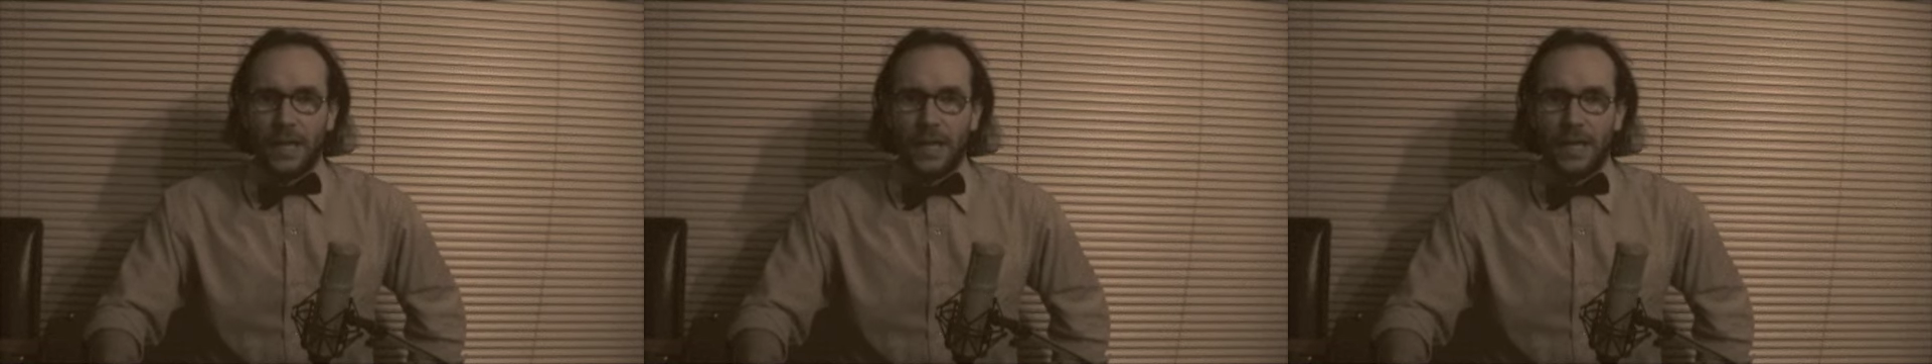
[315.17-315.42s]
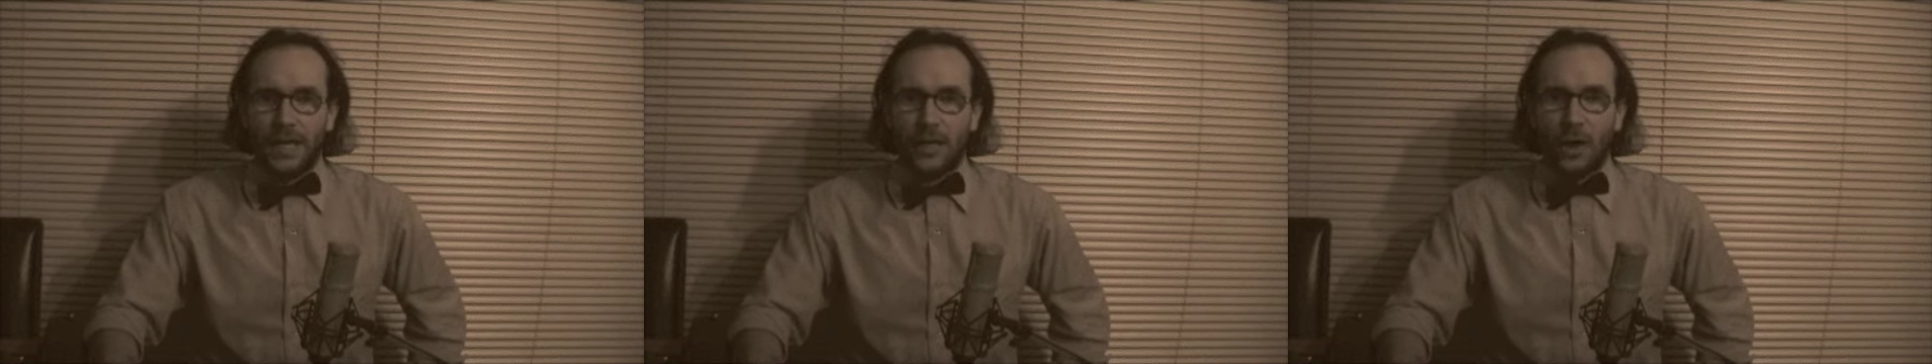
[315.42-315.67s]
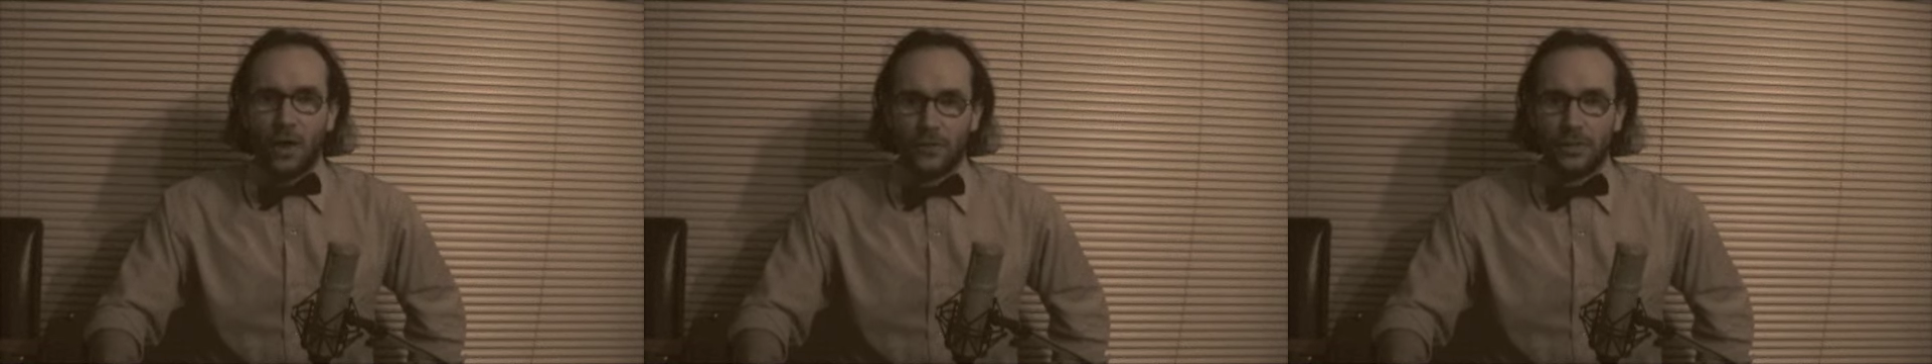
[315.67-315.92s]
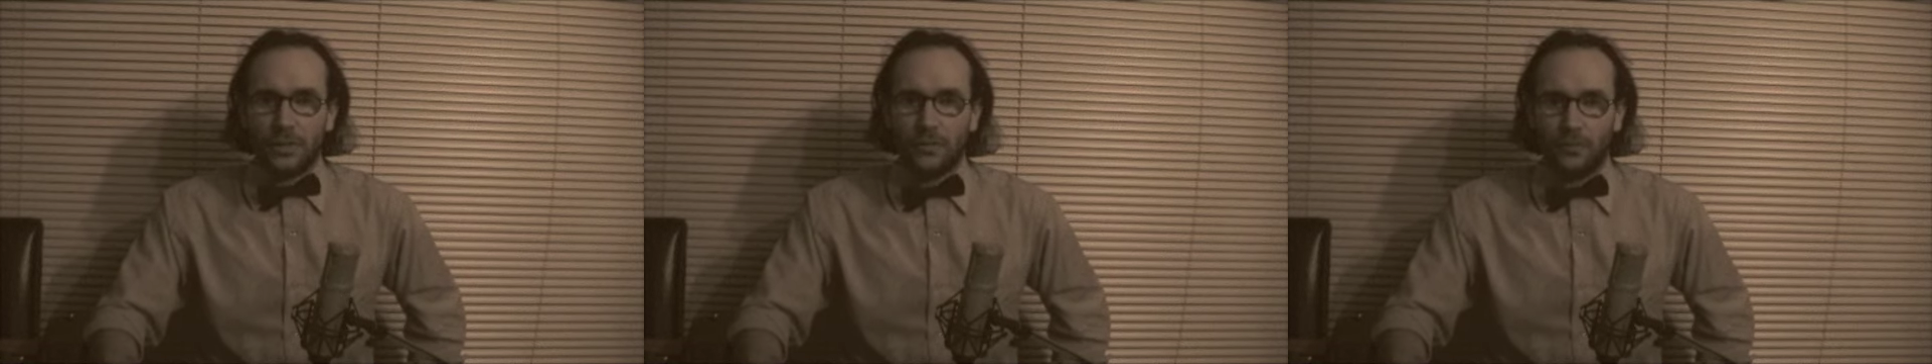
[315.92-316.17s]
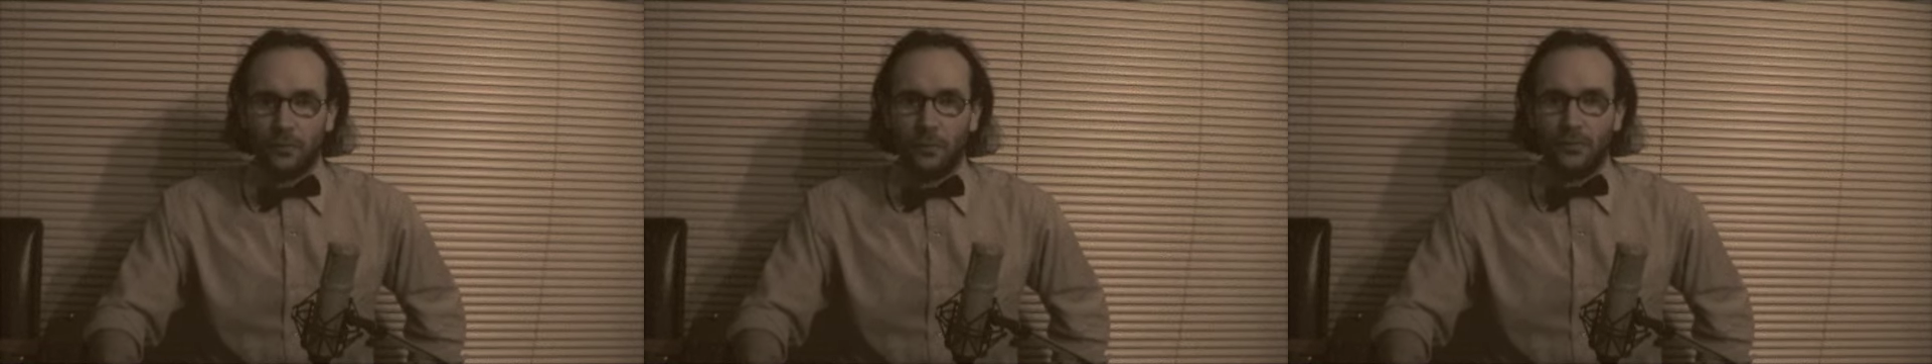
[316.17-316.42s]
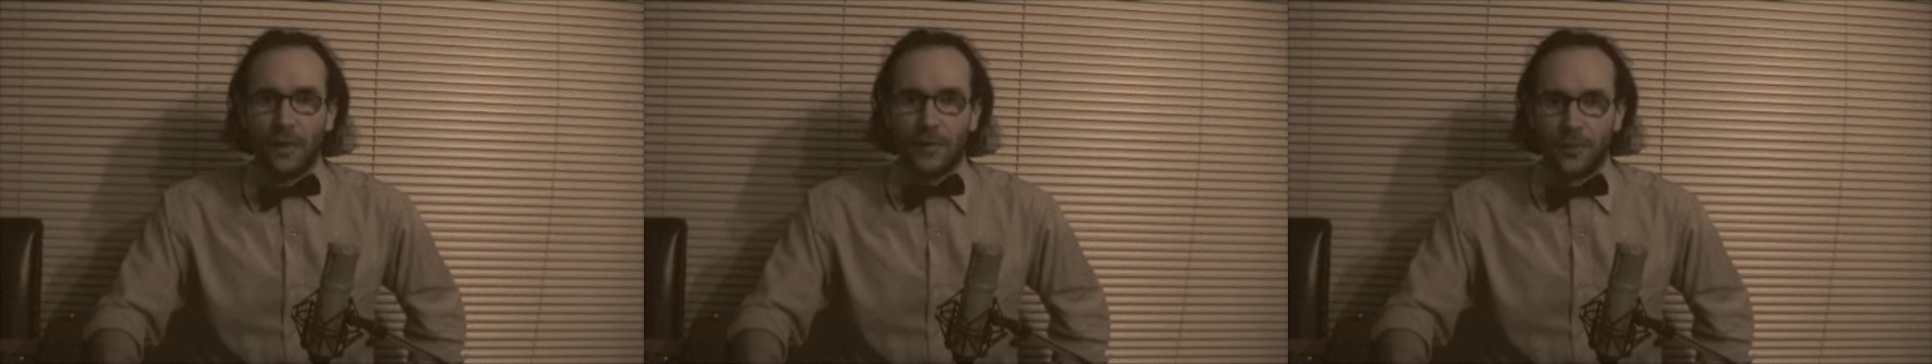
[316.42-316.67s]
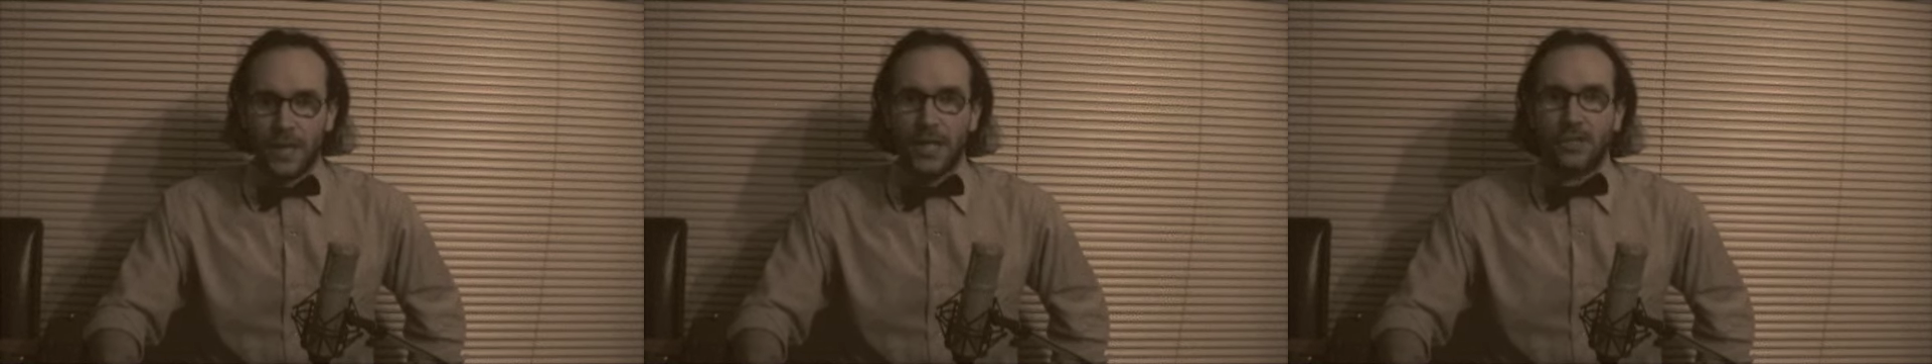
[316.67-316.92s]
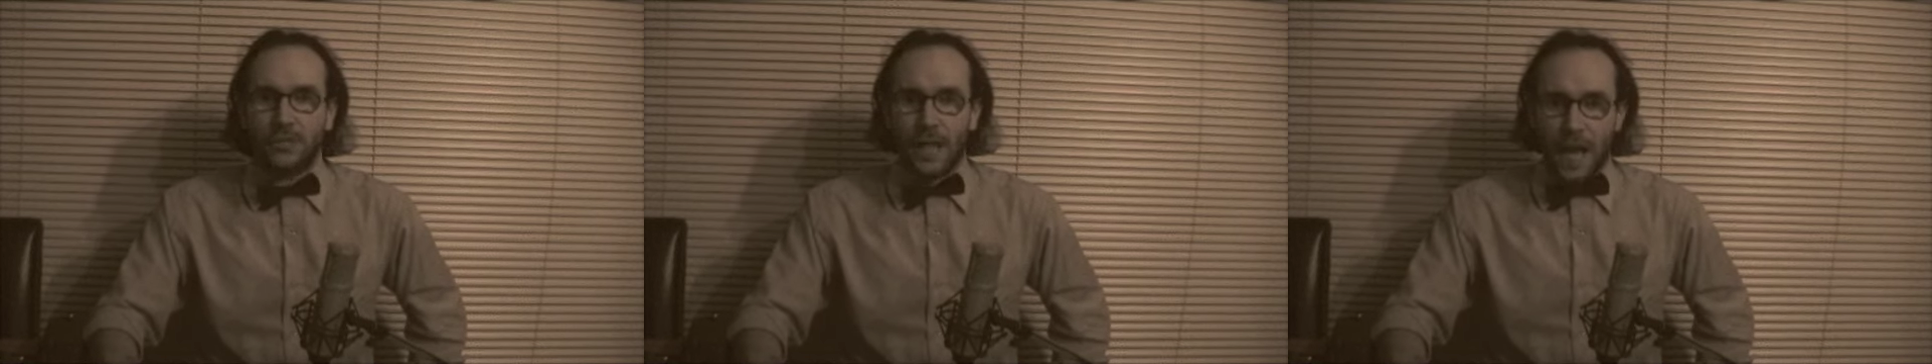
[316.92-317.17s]
a horizontal
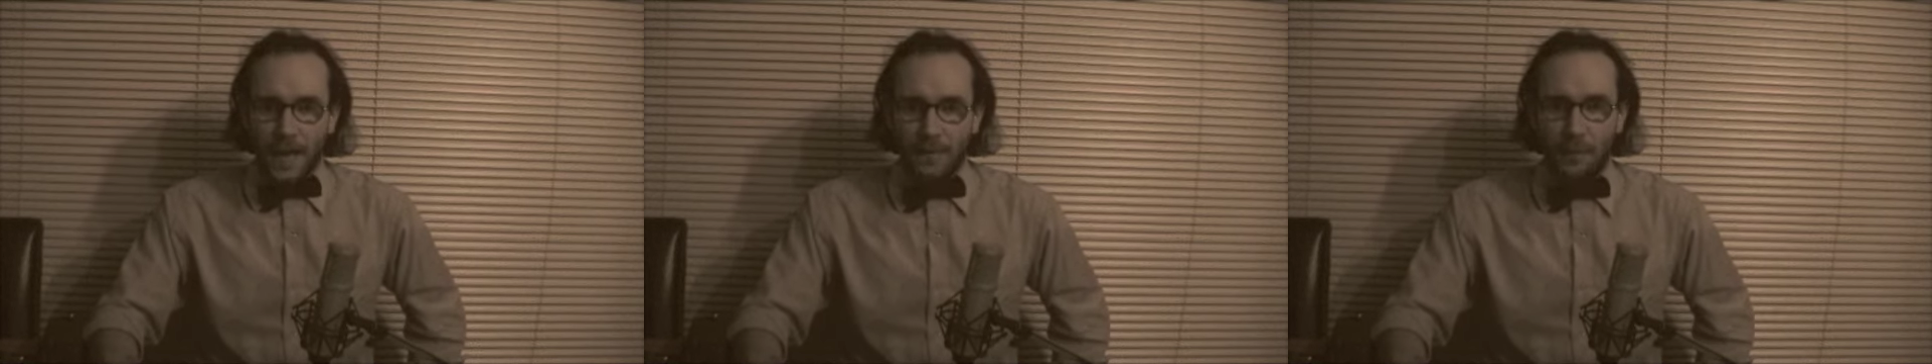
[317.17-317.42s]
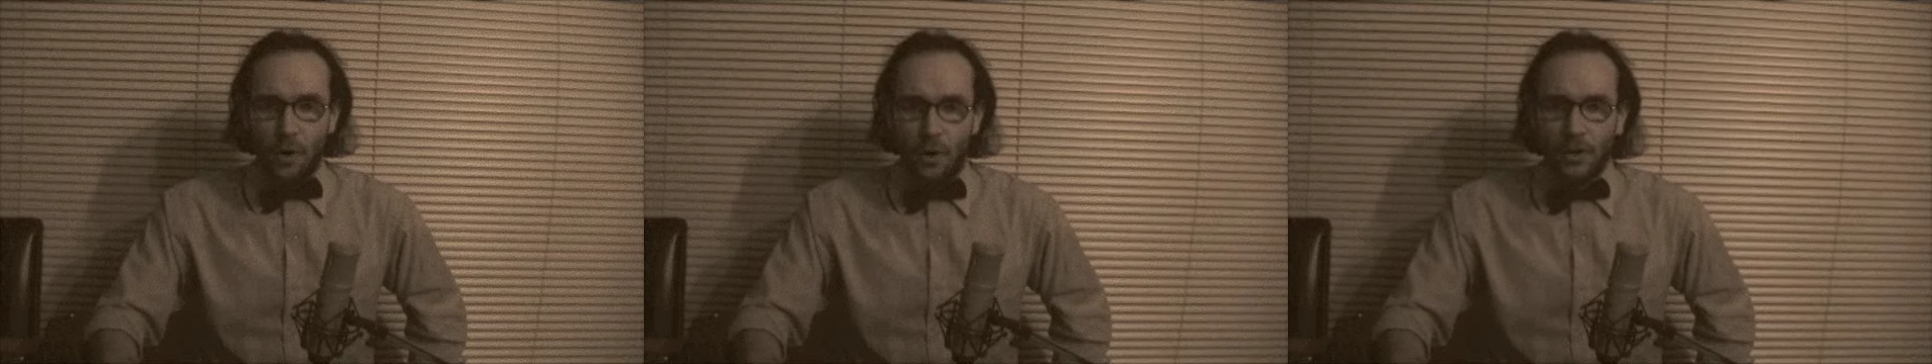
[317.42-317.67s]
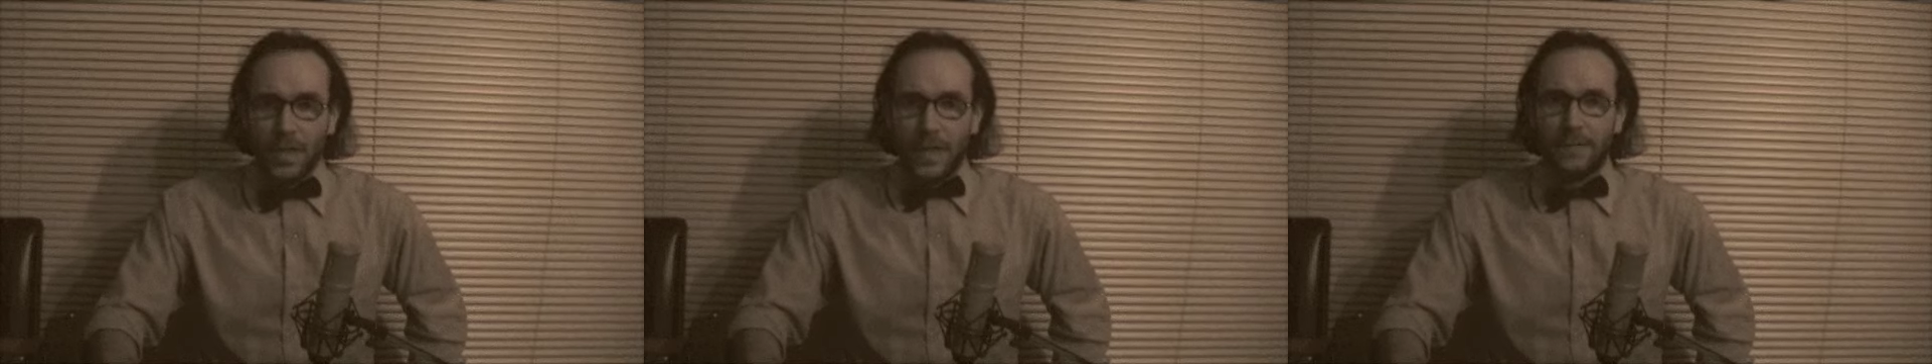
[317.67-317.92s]
direction anymore.